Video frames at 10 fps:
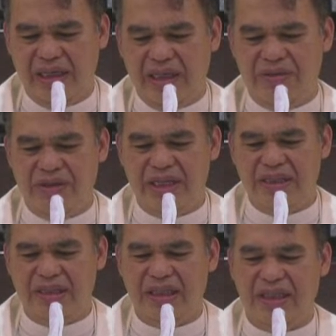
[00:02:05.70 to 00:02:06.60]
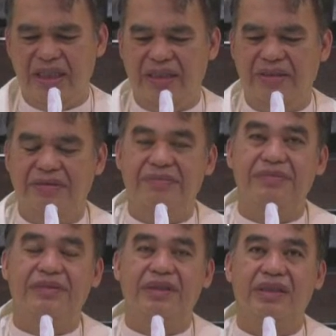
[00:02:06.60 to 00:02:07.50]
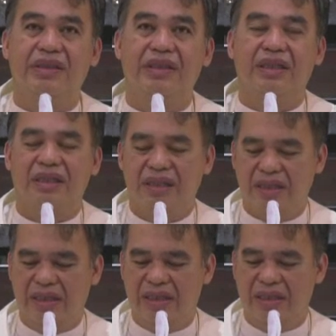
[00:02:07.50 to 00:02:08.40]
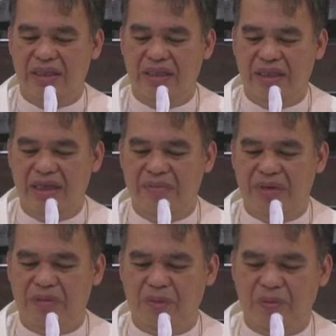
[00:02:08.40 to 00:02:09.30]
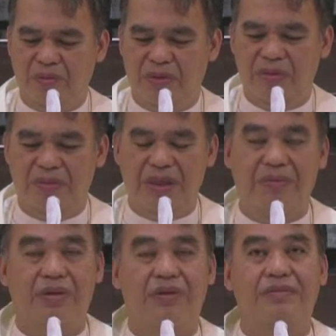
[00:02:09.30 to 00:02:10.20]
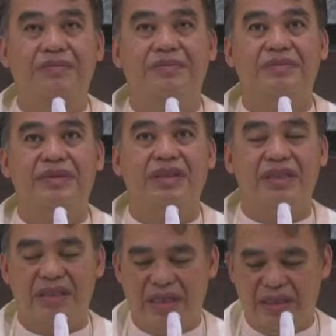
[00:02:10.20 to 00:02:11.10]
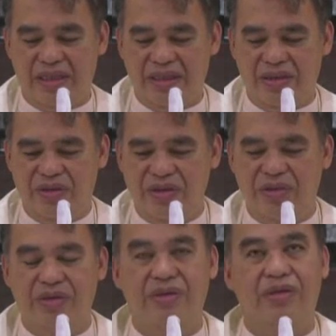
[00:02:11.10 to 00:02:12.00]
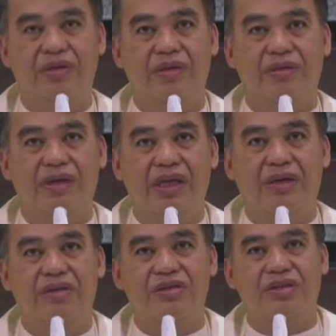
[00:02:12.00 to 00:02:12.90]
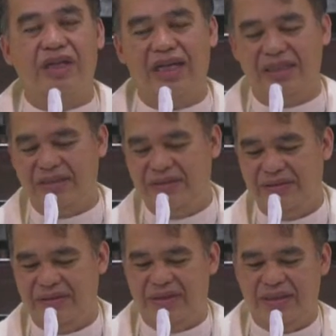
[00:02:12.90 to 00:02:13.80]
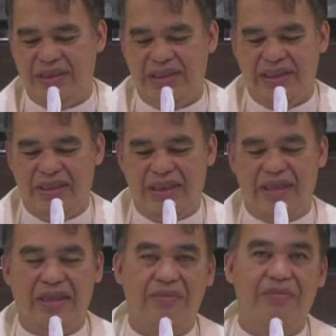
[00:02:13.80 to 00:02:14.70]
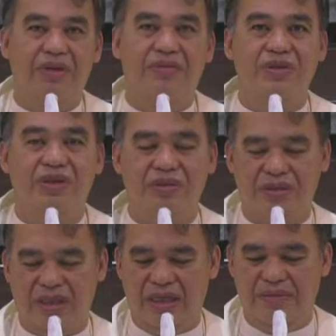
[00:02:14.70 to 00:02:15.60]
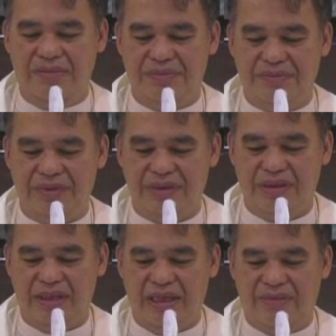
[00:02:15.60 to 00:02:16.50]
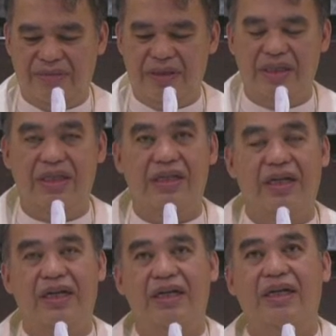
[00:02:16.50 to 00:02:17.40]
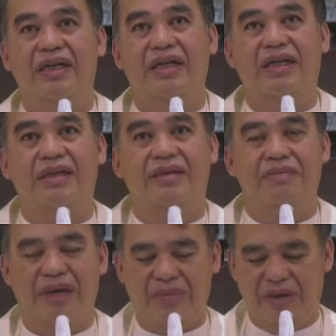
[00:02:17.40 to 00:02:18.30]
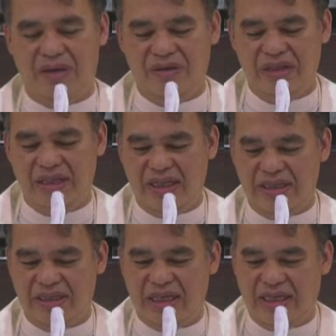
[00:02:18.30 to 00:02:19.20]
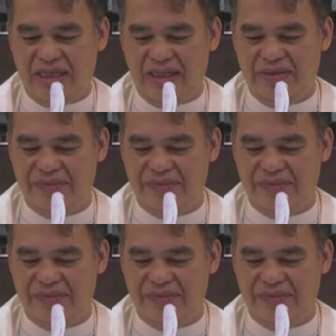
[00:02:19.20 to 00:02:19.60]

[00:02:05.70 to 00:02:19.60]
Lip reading: in today's reading, the Hebrew people started to reconstruct that temple of Jerusalem after their Babylonian exile.